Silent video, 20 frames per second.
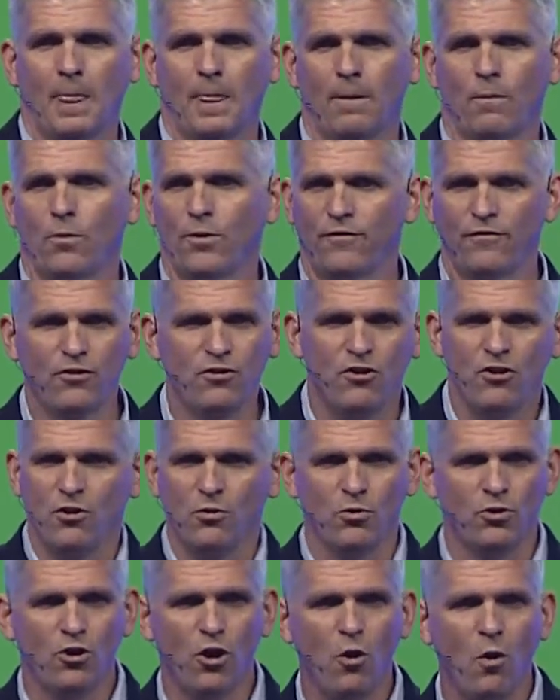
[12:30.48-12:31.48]
with
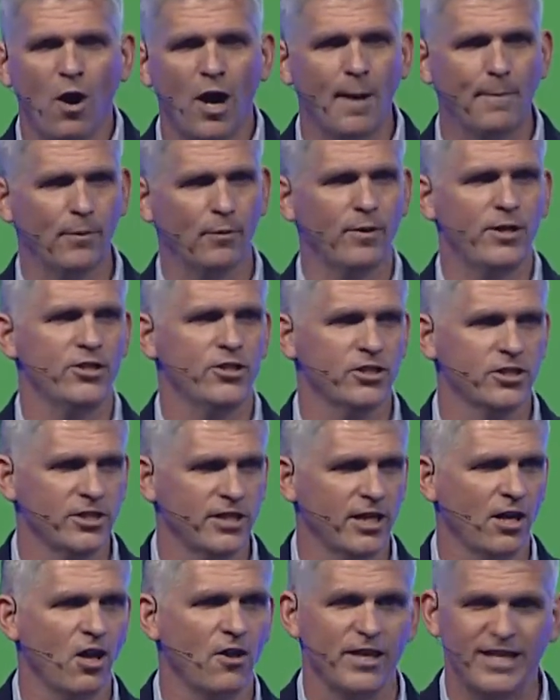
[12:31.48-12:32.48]
no operations
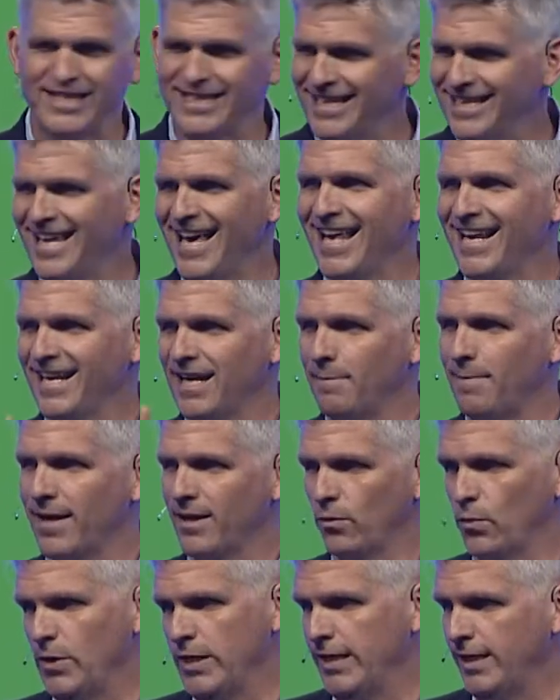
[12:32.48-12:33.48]
at all. They did that in about
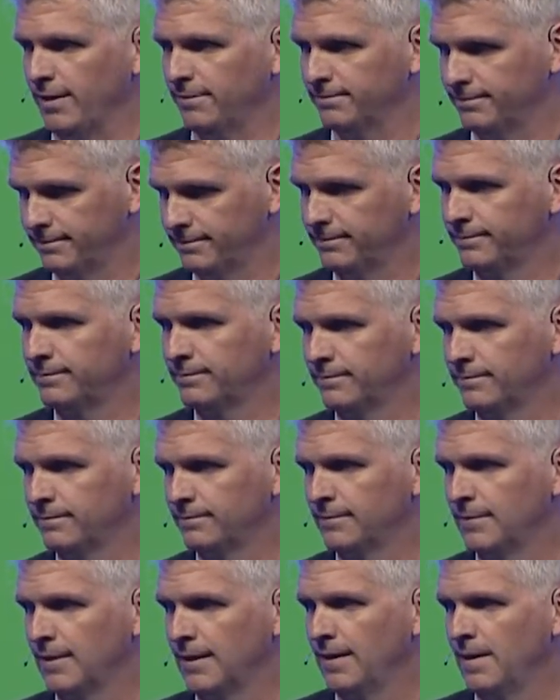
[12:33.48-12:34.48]
a week.
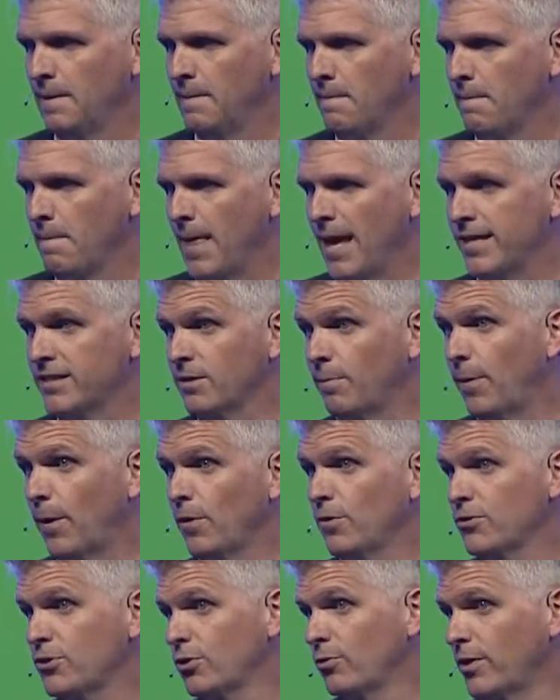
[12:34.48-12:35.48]
As
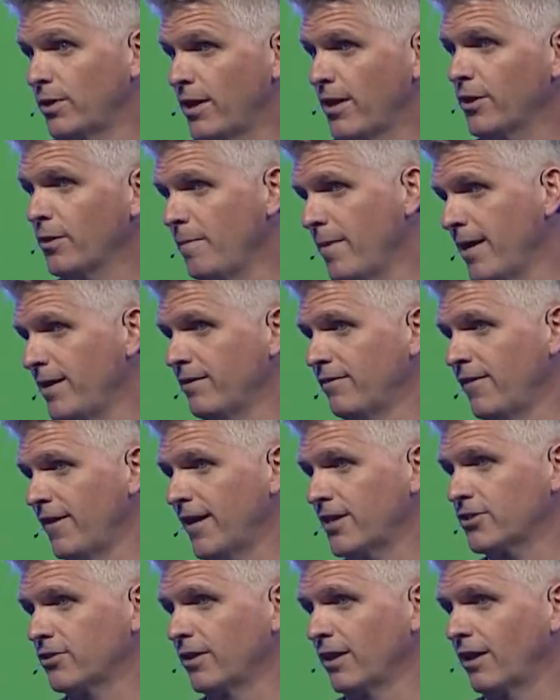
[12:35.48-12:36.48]
opposed to another
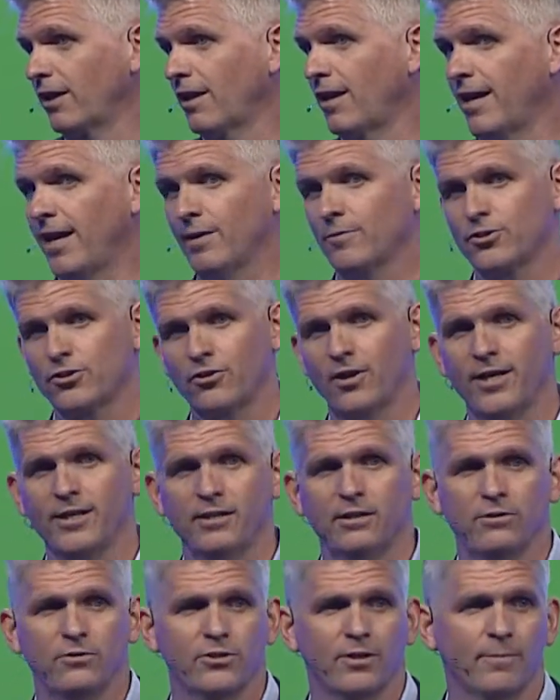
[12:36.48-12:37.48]
manufacturing client was trying to
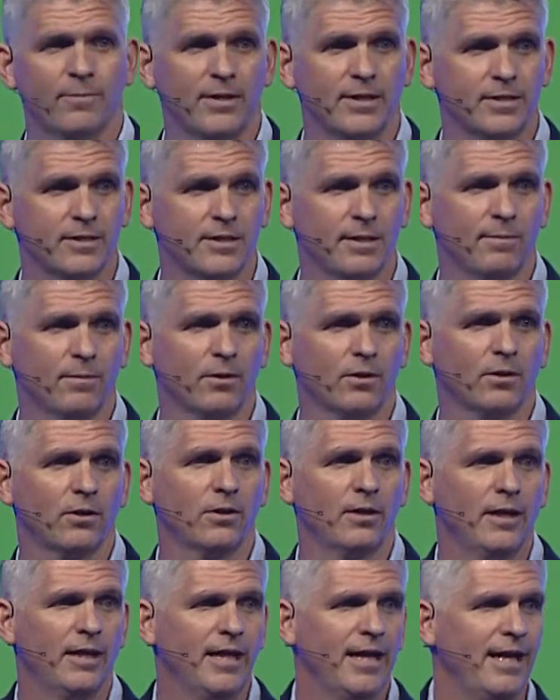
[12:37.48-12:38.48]
do something similar,
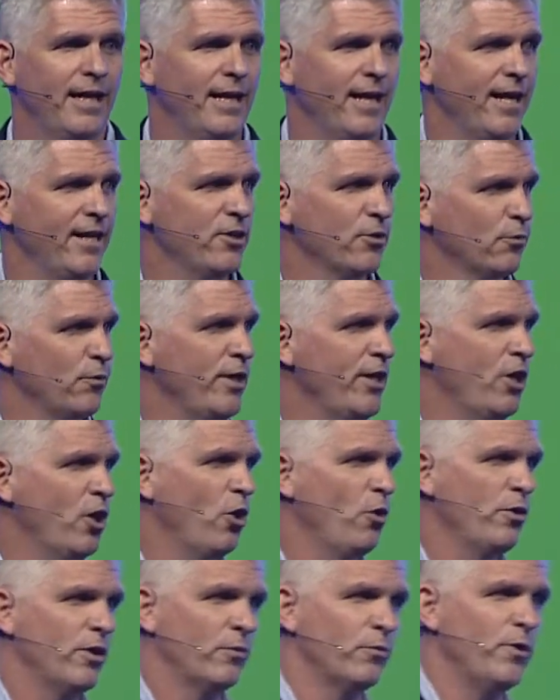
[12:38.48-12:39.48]
it had to
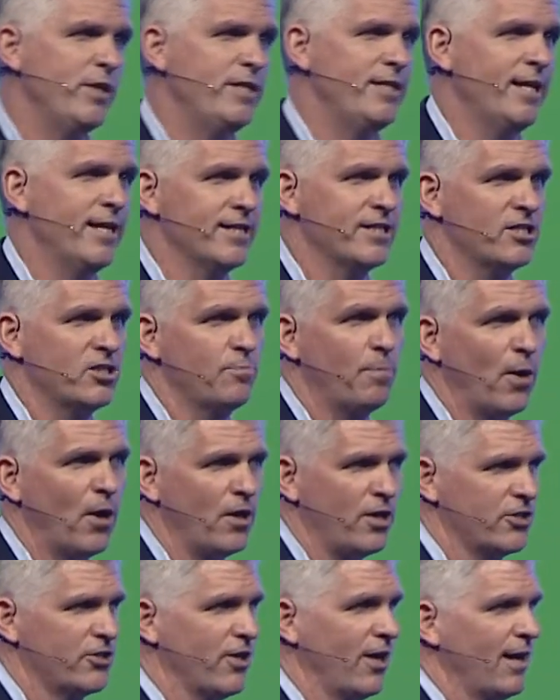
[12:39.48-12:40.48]
recode and retest
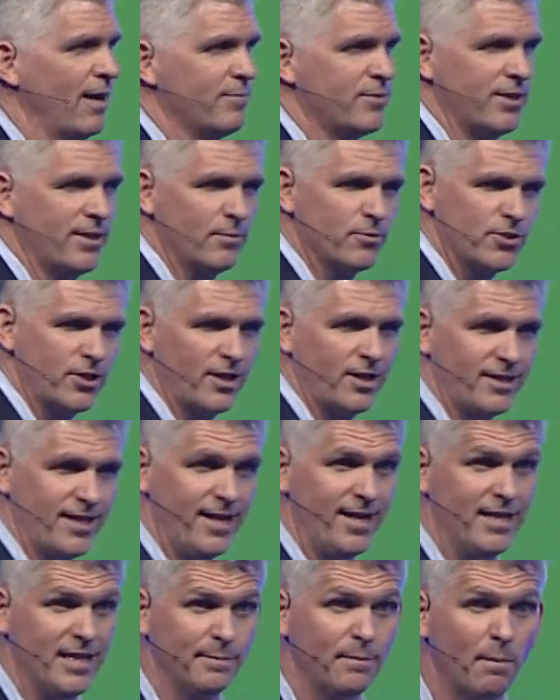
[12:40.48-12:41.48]
Spark jobs, and it was going to
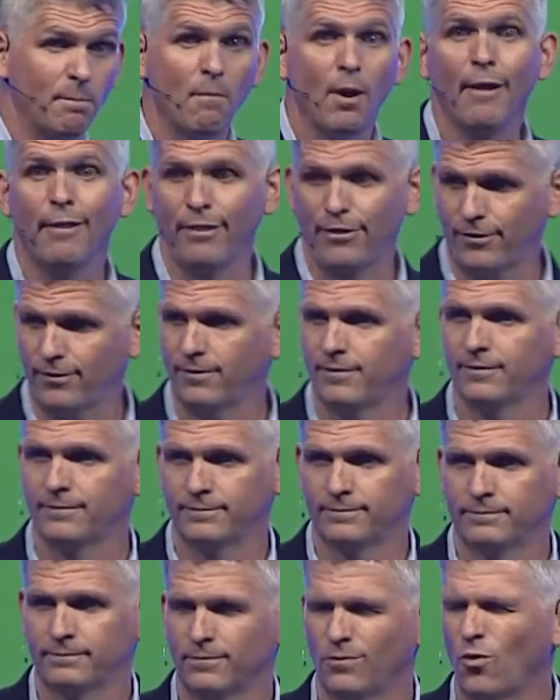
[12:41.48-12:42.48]
take them a month
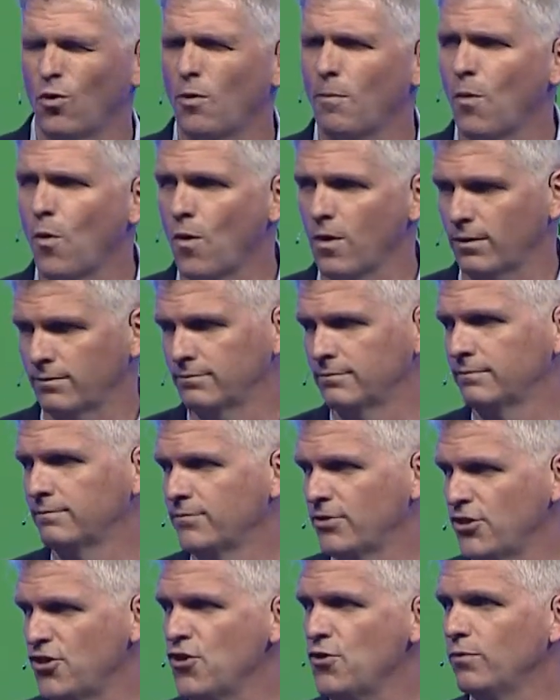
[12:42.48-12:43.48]
or more
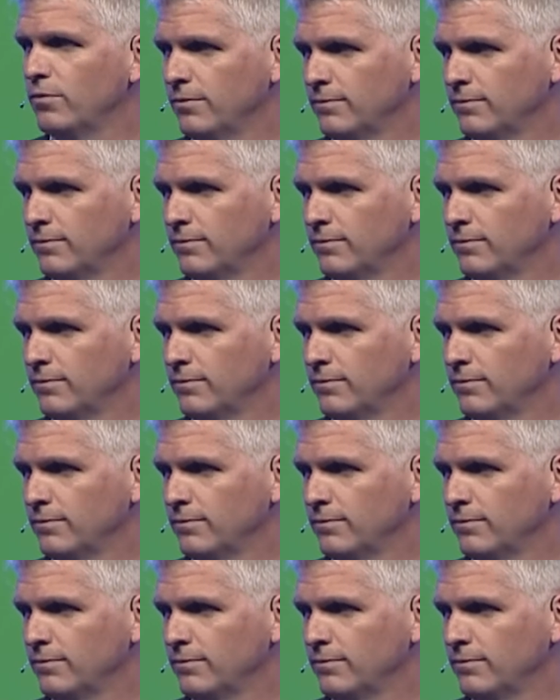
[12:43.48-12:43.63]
to do,